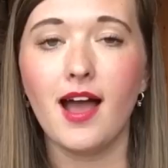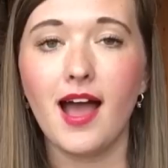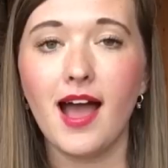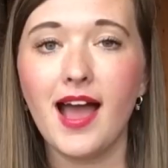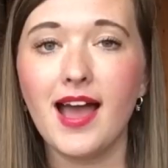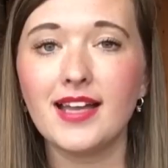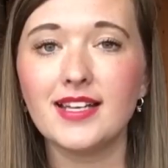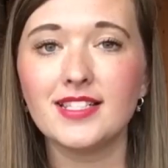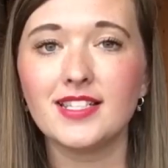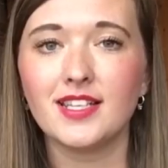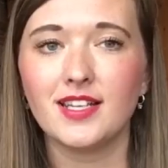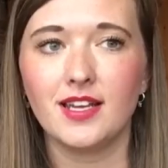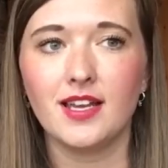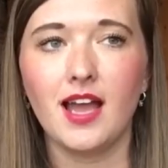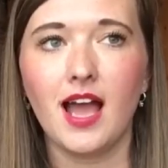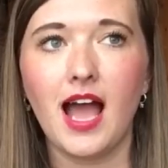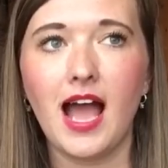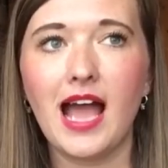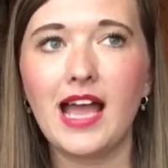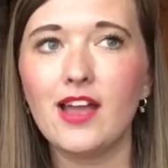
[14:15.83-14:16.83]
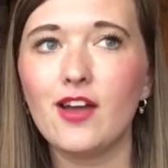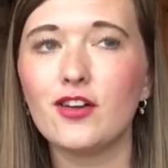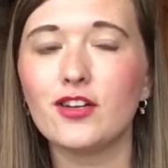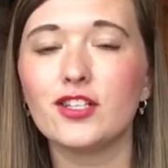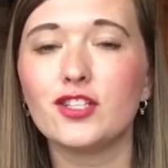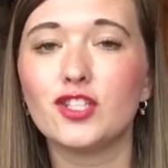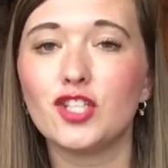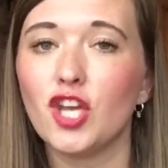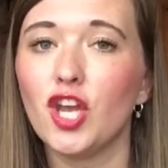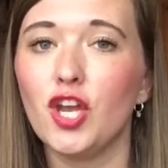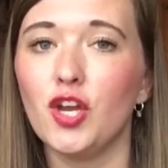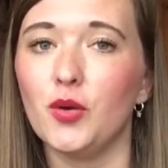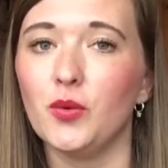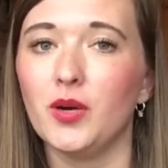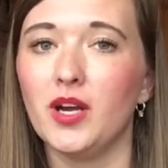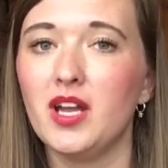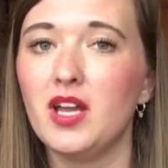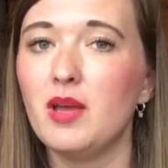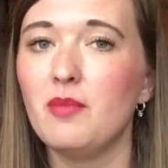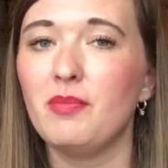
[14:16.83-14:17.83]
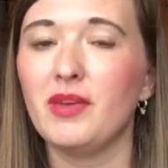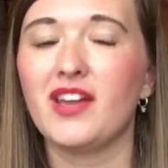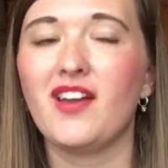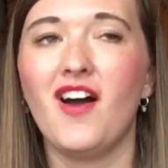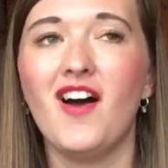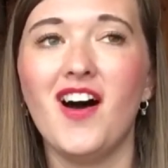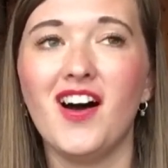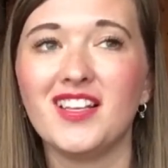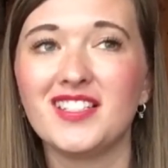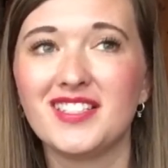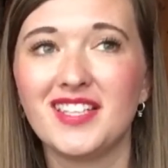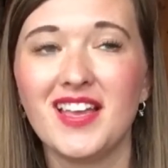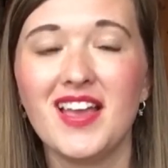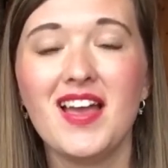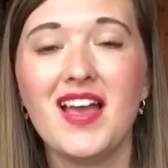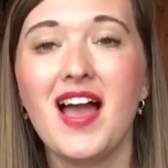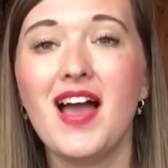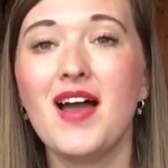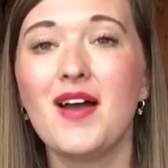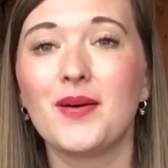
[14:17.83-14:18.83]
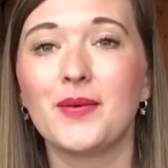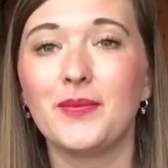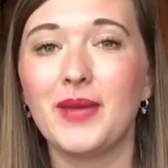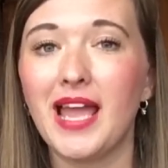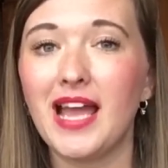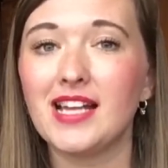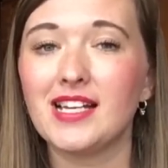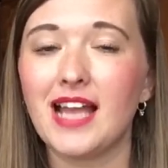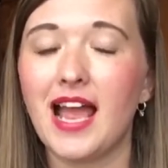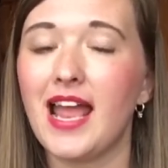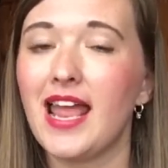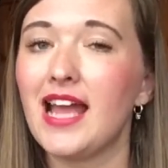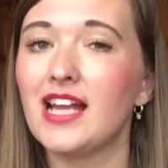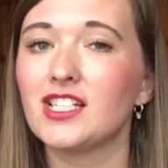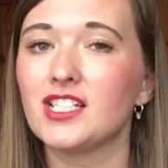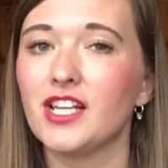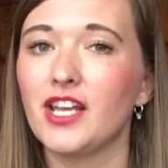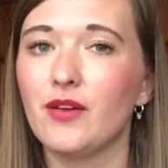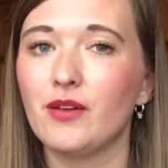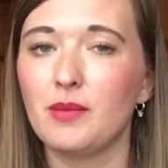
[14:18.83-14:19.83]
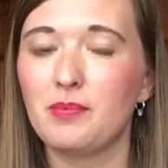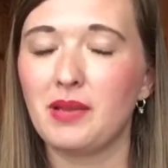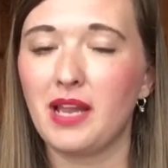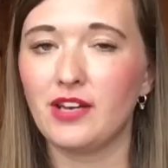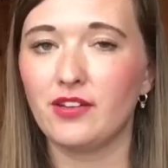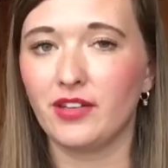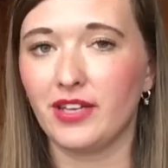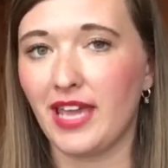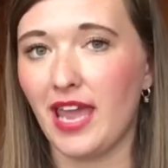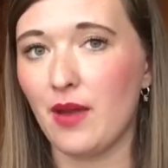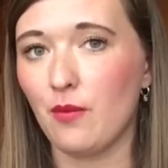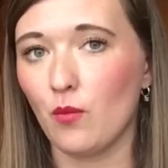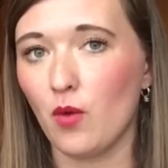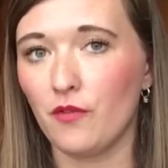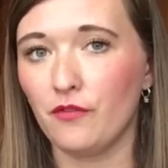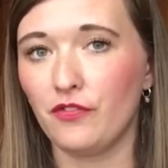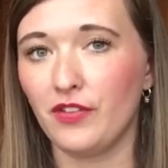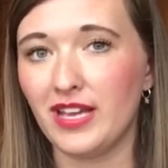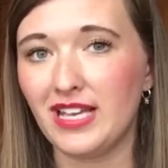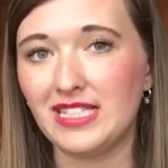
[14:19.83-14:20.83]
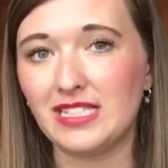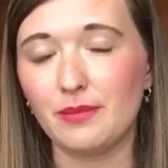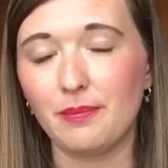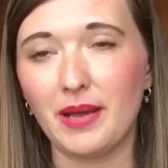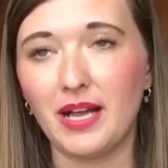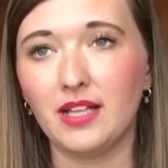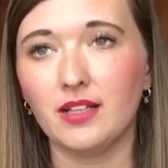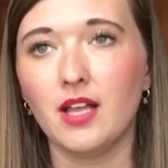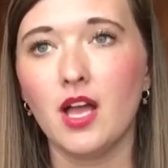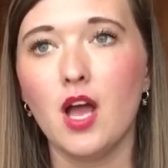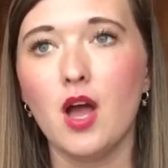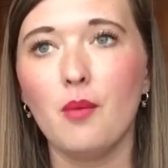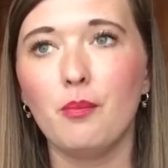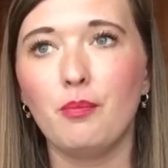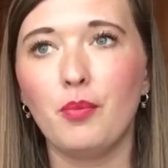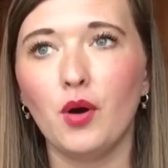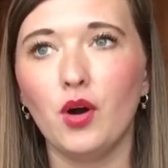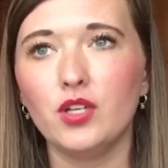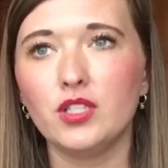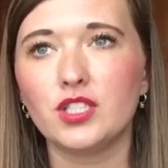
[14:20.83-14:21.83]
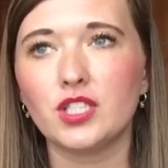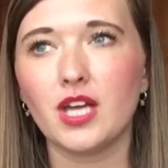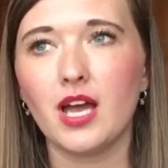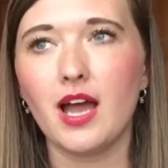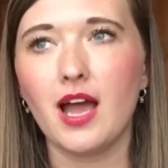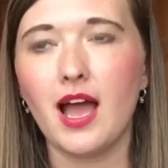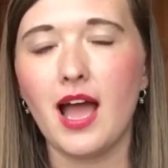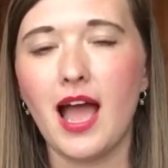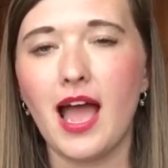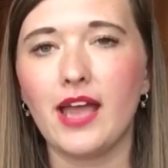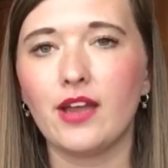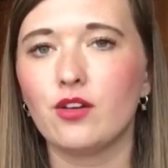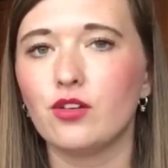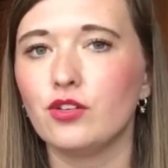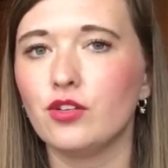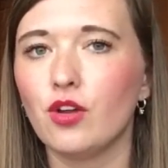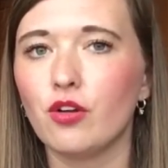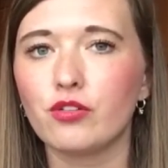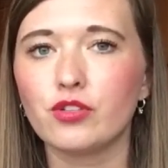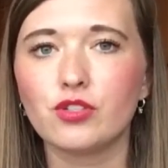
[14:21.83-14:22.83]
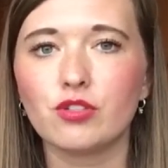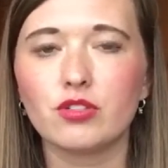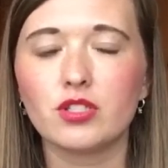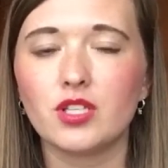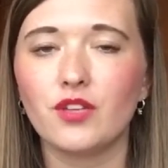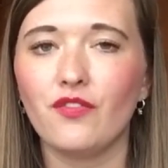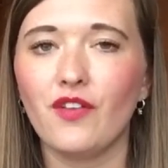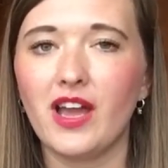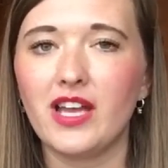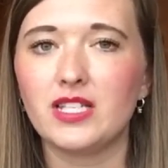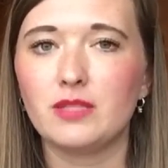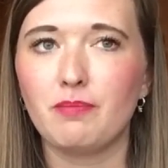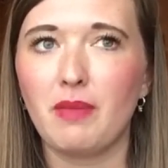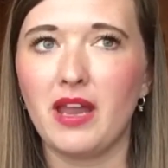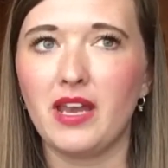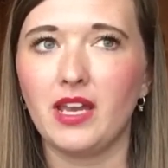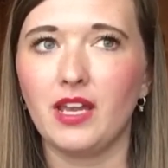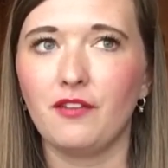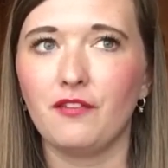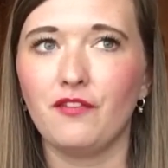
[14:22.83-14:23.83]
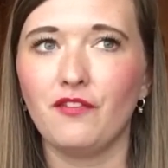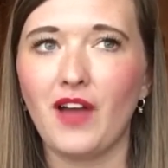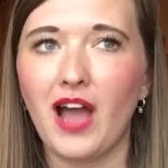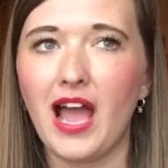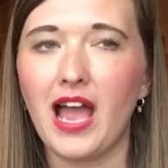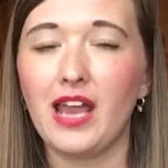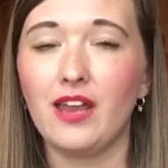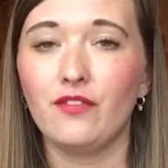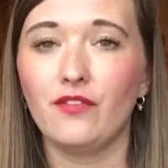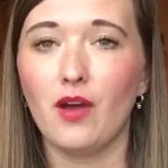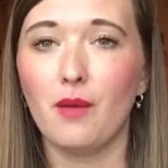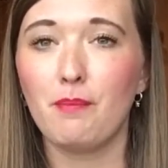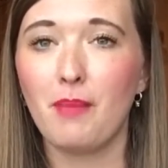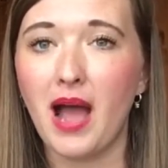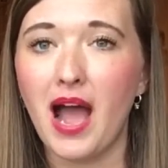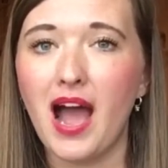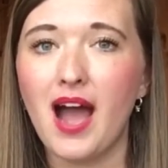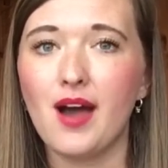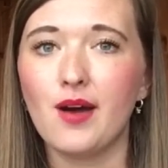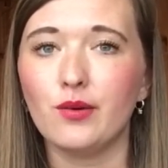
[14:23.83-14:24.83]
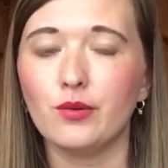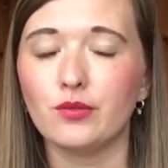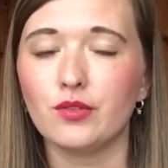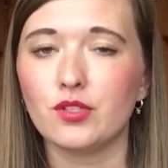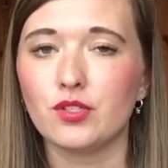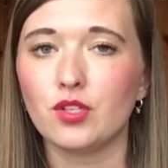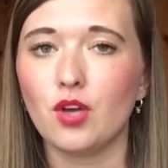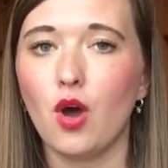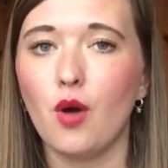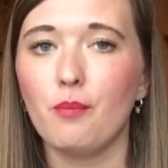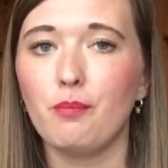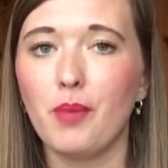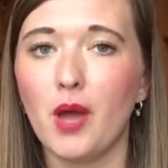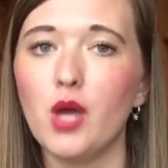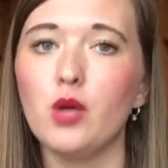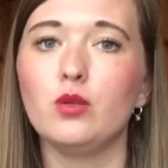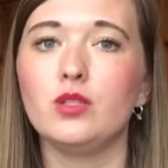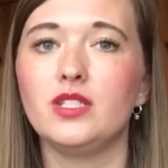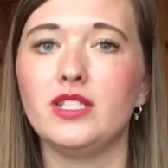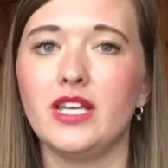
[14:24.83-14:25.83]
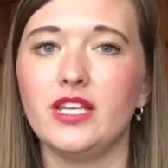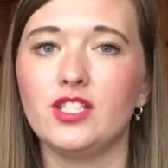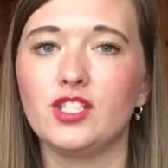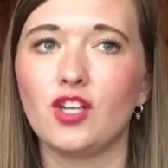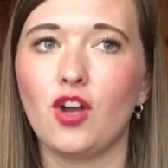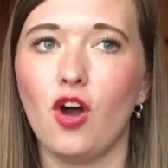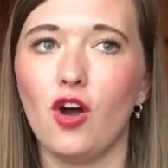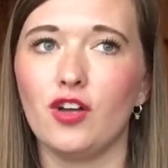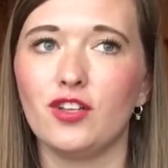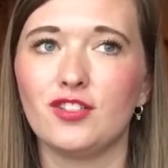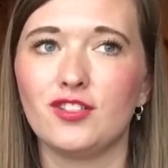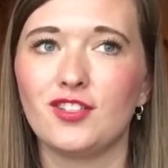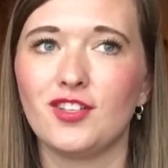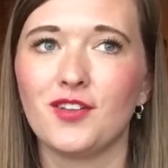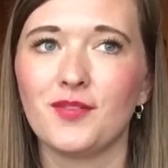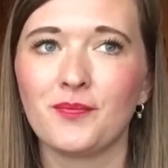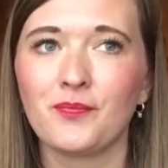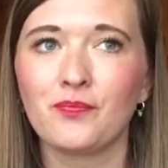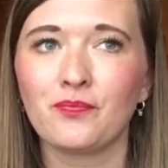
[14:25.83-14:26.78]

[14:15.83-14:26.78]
And I ordered 2 because I actually only planned on getting one for Isabel, but I could not justify spending £5 on postage cost.